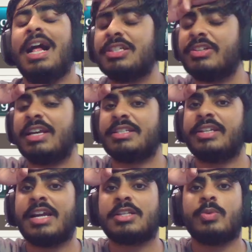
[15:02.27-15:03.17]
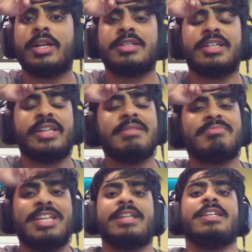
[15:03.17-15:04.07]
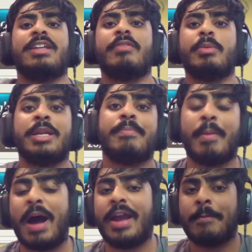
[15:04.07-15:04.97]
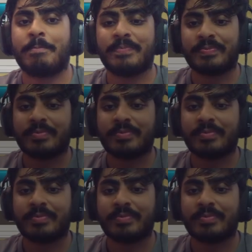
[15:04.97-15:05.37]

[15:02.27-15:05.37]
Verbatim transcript: I'll see you guys in the next one. Until then, take it easy, everybody. Bye-bye.